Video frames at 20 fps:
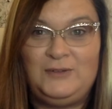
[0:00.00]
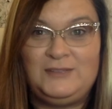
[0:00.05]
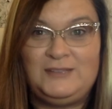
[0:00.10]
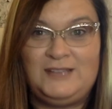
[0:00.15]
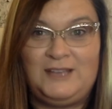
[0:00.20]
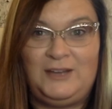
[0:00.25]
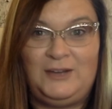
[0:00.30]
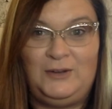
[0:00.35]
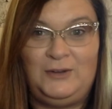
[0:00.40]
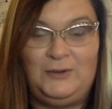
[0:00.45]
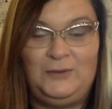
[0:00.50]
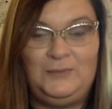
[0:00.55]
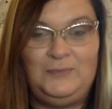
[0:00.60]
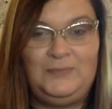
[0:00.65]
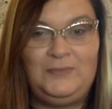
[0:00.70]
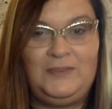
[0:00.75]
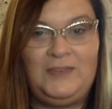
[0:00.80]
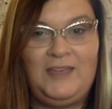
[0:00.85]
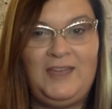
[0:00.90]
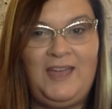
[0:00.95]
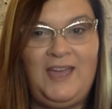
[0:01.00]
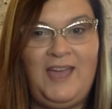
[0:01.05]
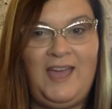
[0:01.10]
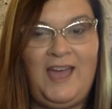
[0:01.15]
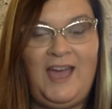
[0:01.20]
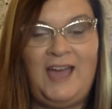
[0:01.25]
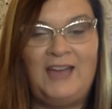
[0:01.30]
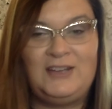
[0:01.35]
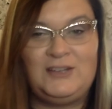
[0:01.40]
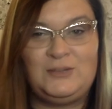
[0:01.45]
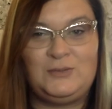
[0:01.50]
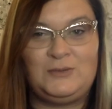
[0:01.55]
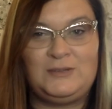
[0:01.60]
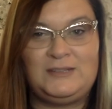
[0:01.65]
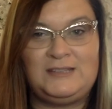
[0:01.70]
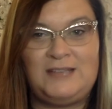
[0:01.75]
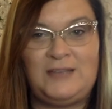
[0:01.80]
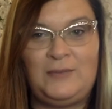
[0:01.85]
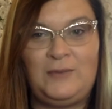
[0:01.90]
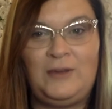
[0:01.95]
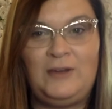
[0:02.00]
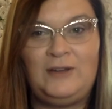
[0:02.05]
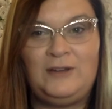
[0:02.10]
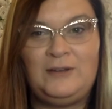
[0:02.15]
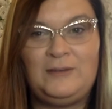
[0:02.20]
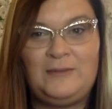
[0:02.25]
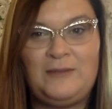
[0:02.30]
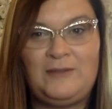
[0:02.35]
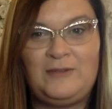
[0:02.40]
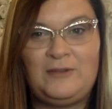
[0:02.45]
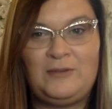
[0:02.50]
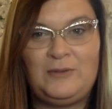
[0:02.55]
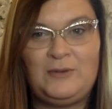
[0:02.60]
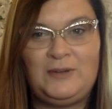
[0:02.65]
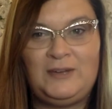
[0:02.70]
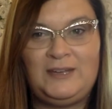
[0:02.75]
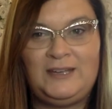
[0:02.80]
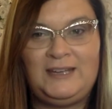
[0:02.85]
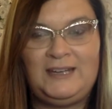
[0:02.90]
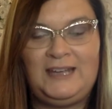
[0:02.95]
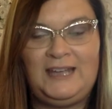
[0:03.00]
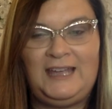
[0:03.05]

So I just want to say welcome, everyone,